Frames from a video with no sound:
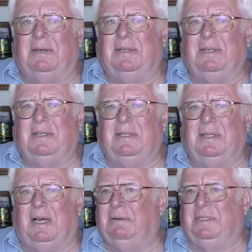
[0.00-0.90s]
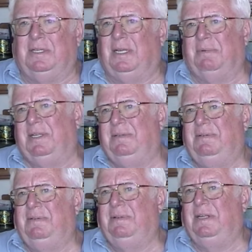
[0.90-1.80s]
So I was in them.
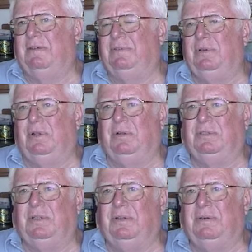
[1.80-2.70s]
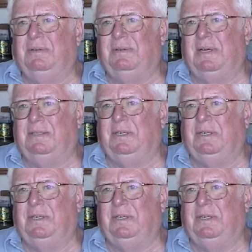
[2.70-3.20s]
He'd you'd have two loads to do.